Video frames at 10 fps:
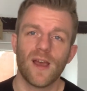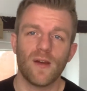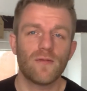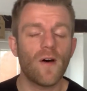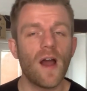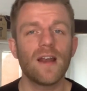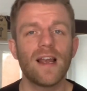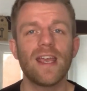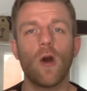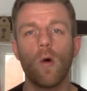And
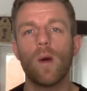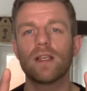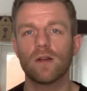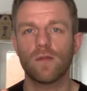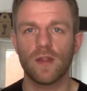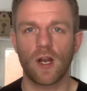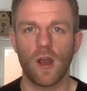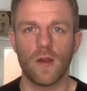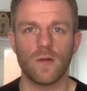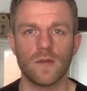finally, always look for the
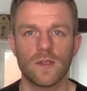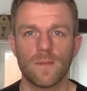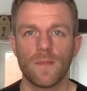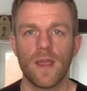close.